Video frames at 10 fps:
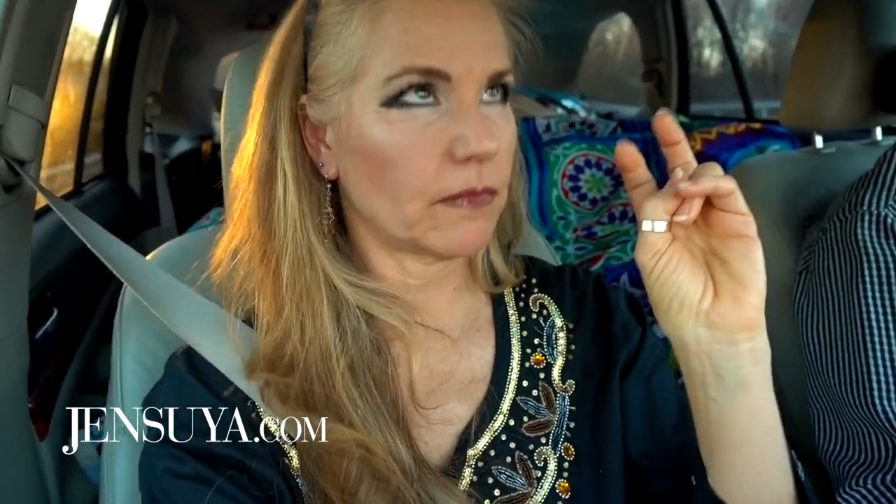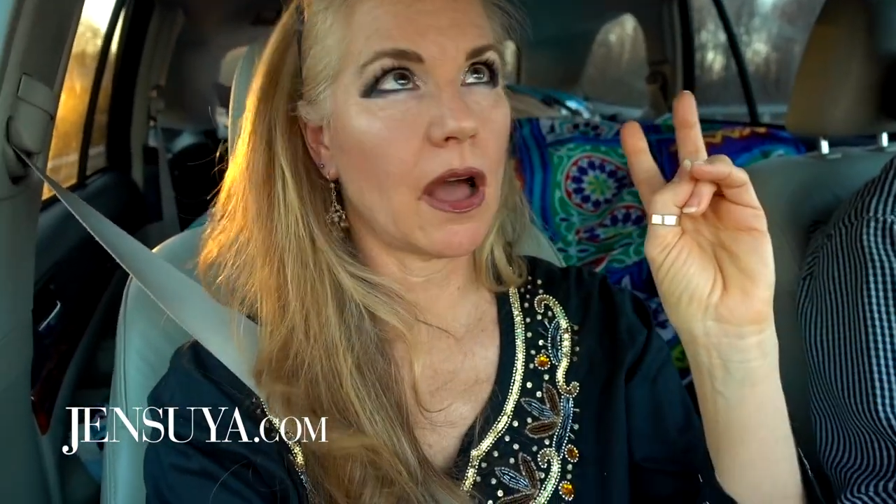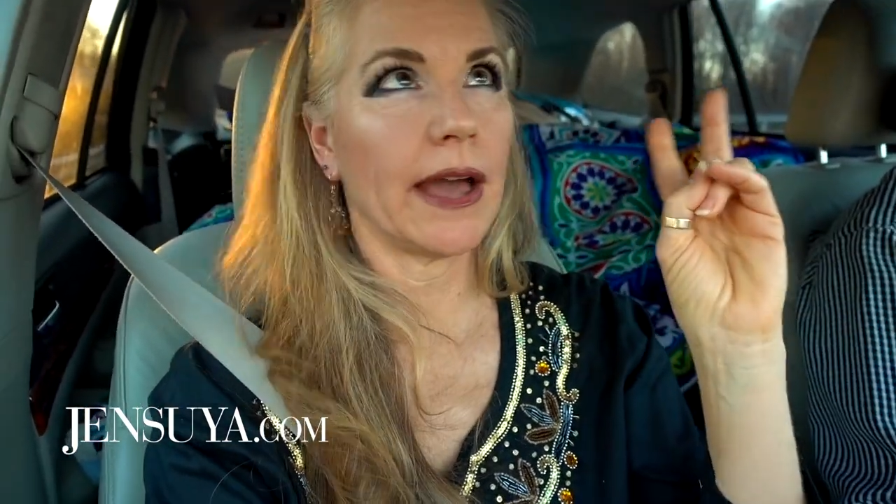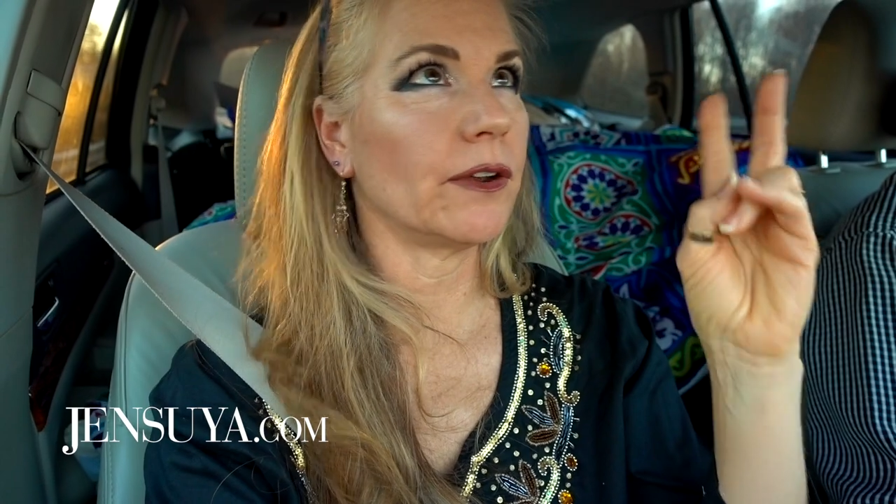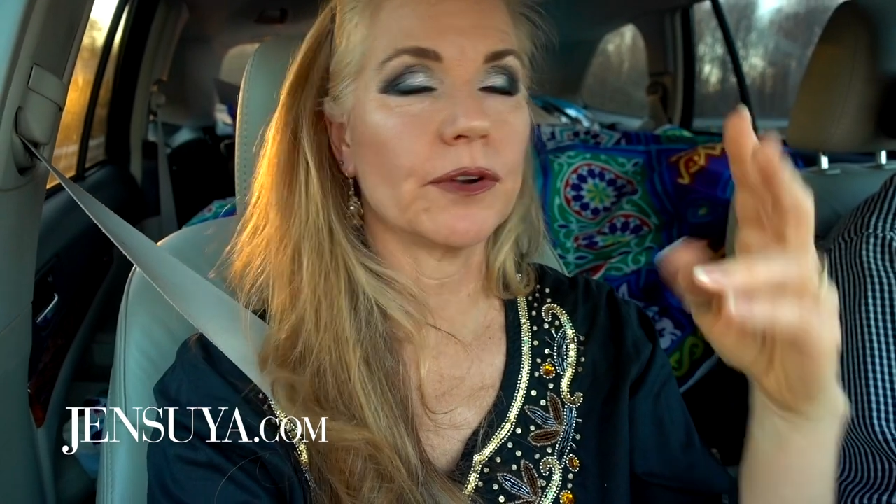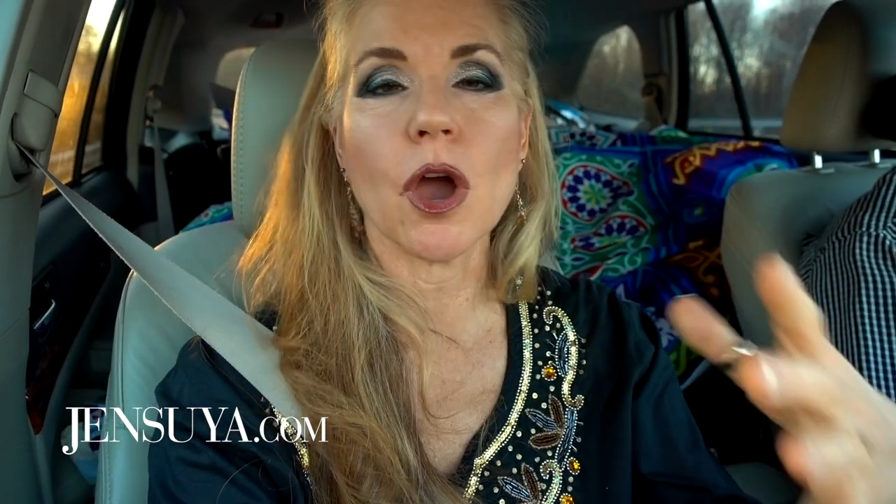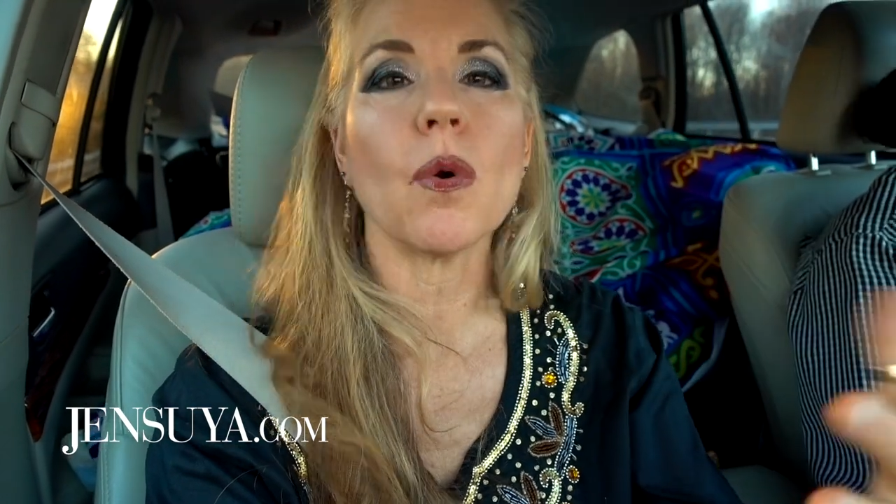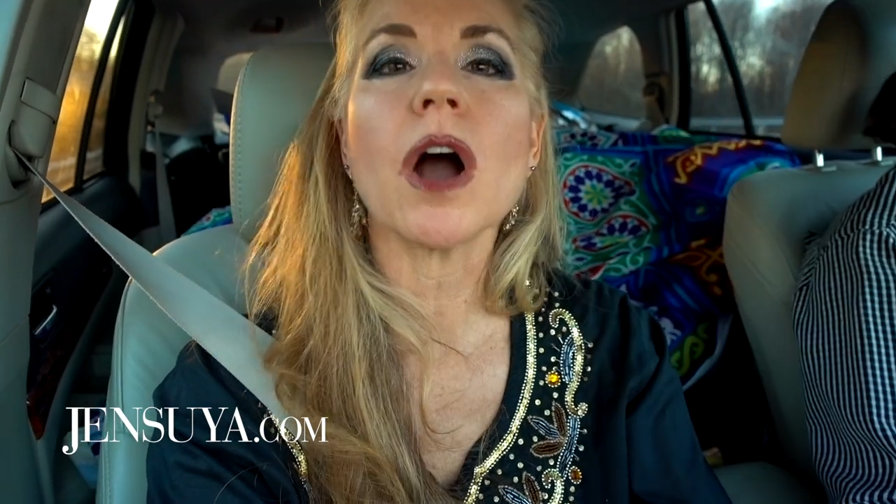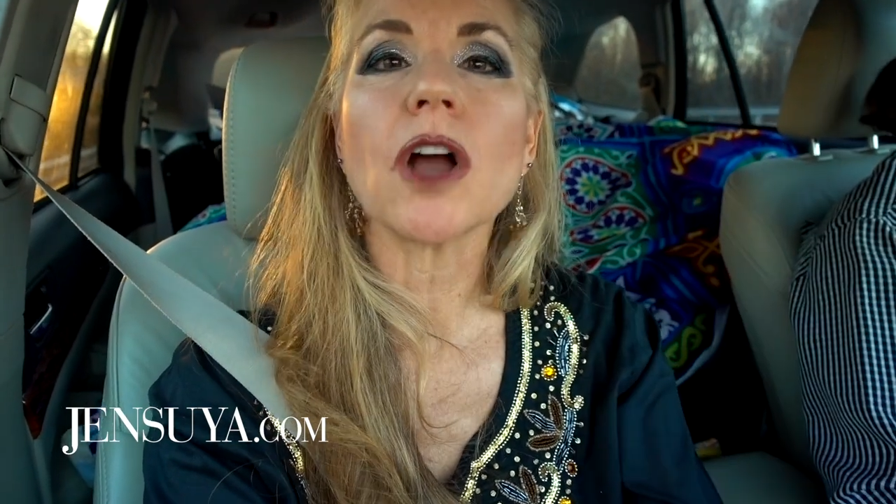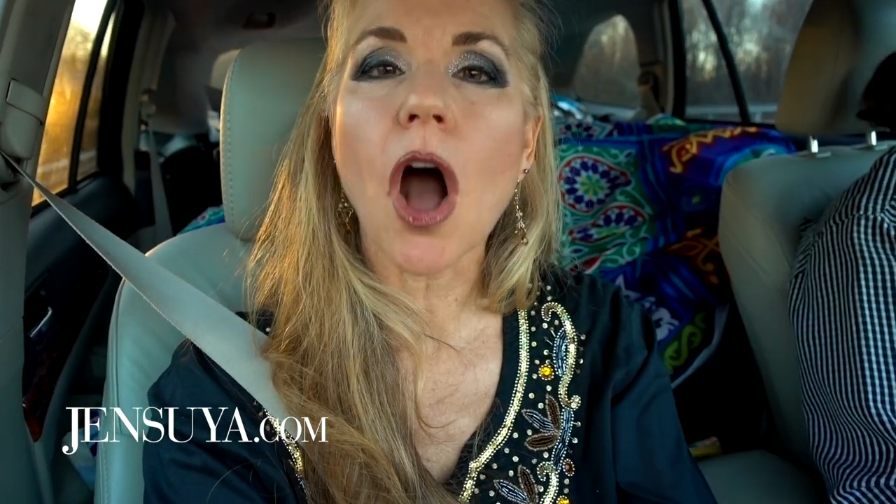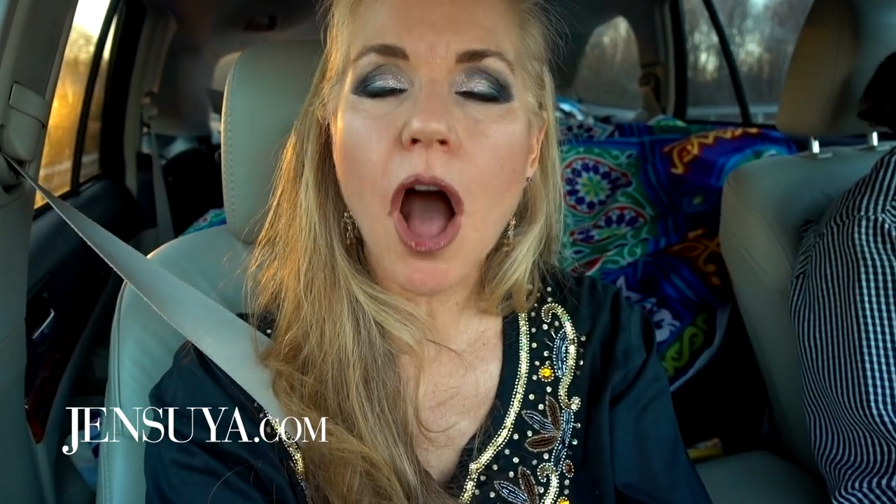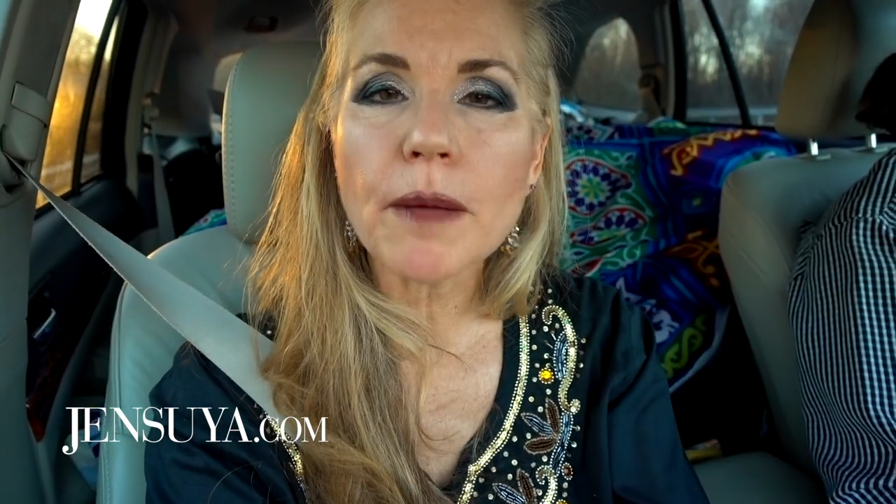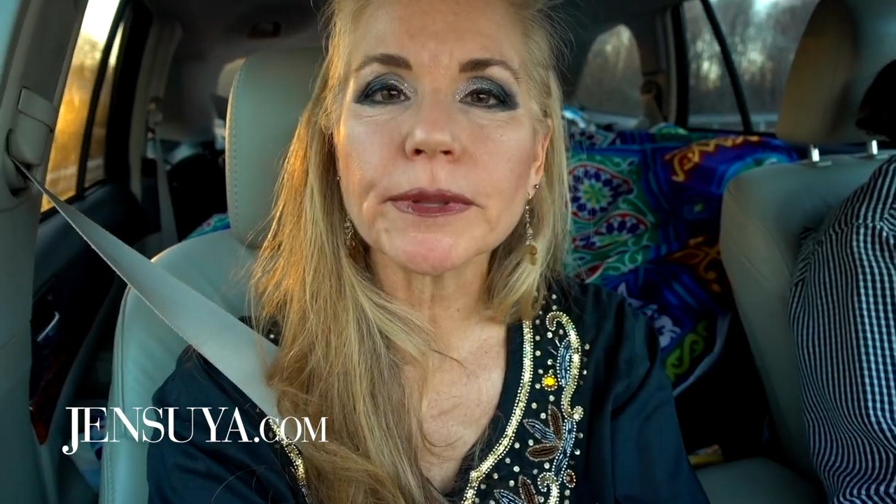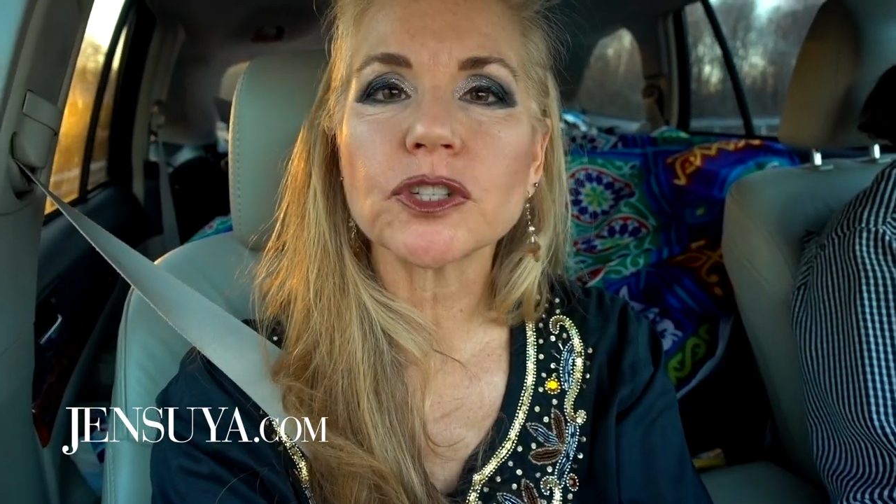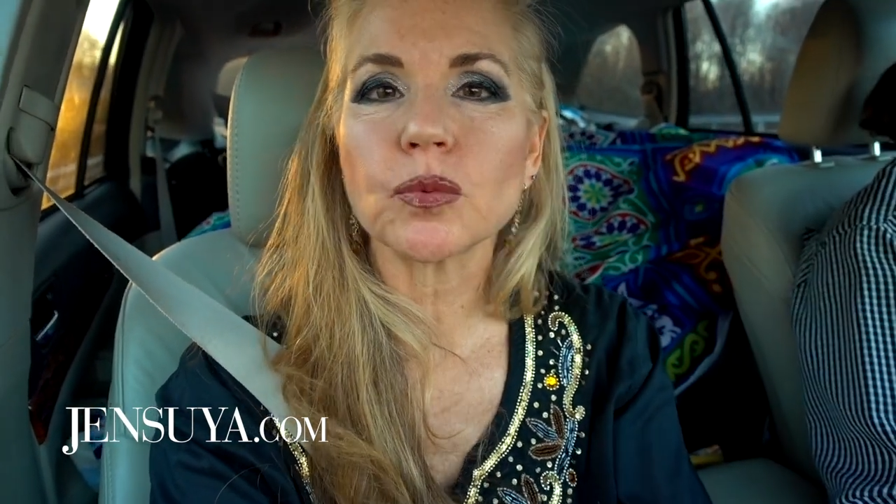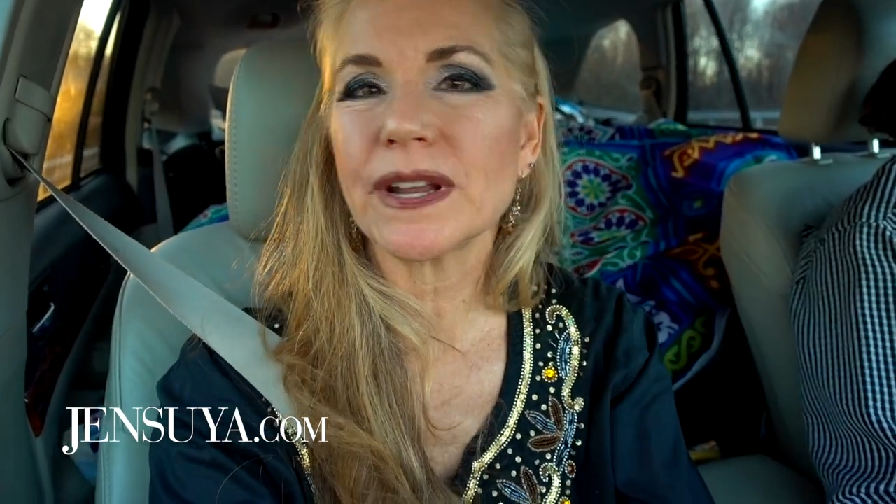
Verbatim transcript: I don't know, accomplished